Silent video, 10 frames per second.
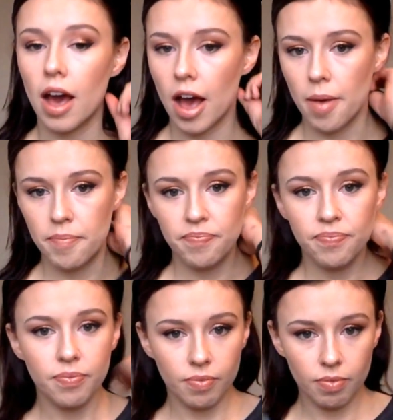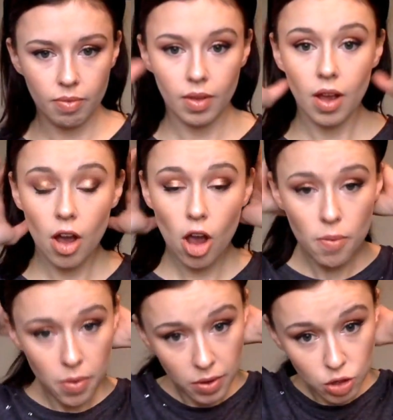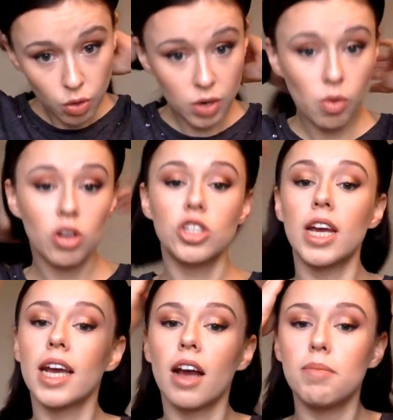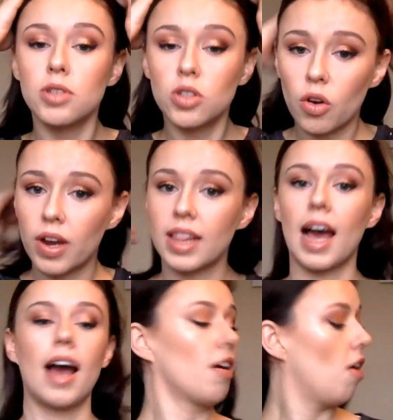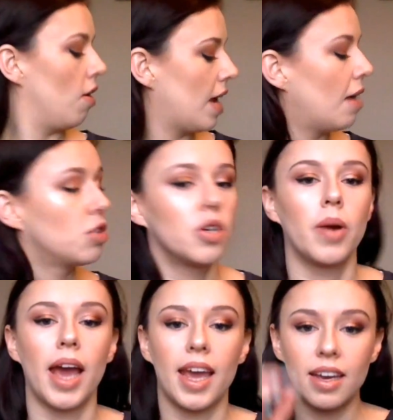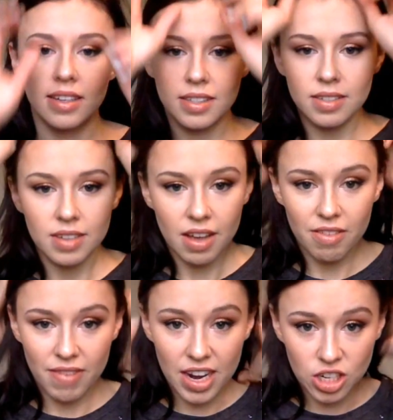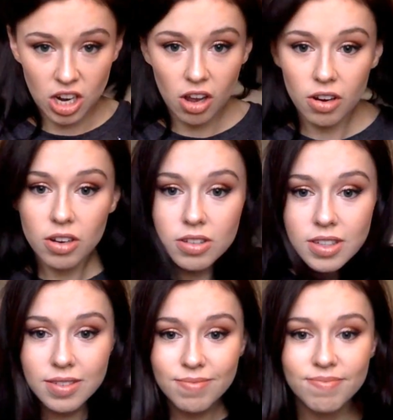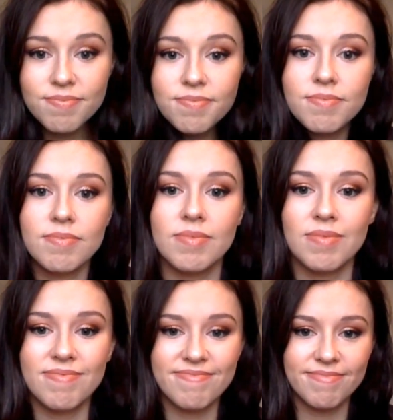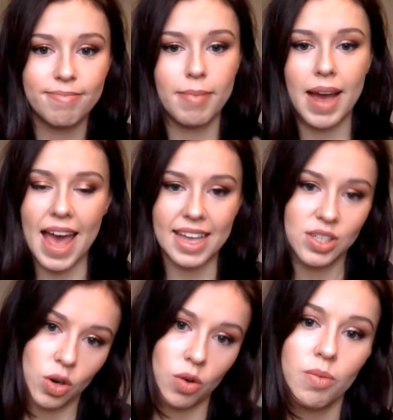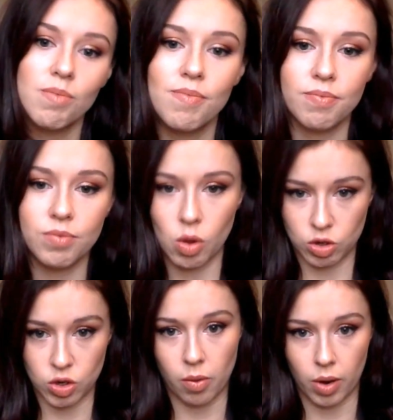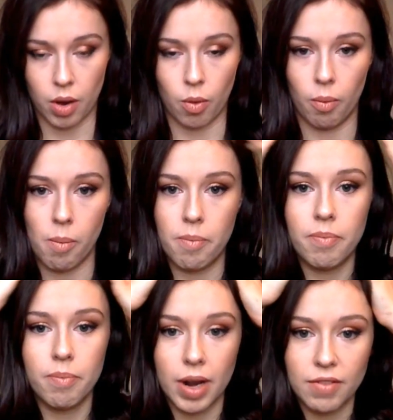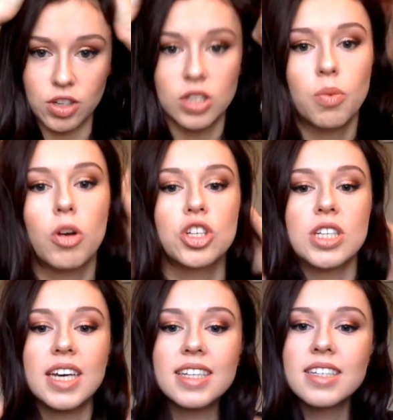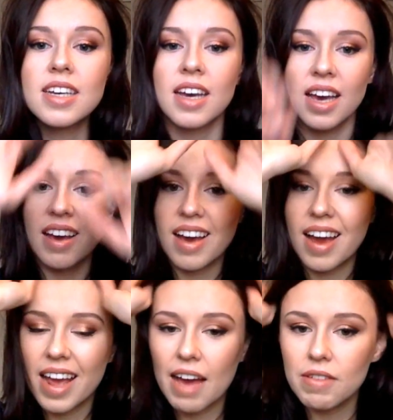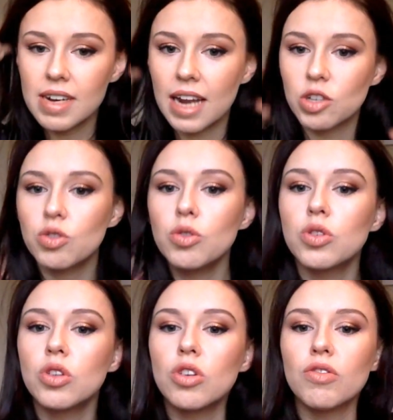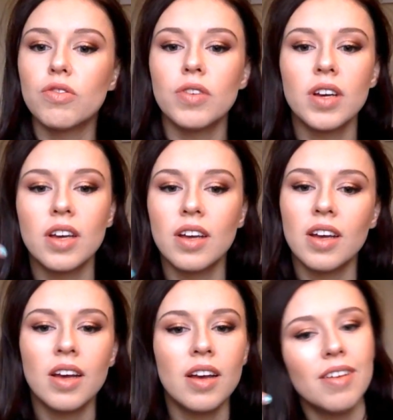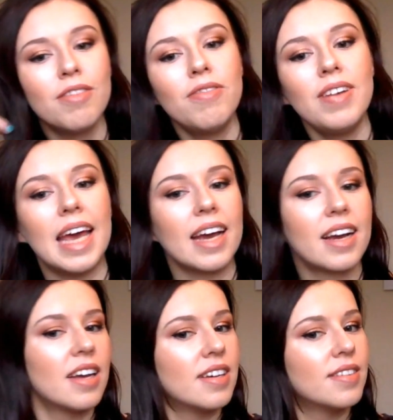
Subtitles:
I hope you enjoyed watching. I'm sorry that I can't now do a finished look because my hair's not doing what I want, but I've just washed it and I have a natural sort of flick.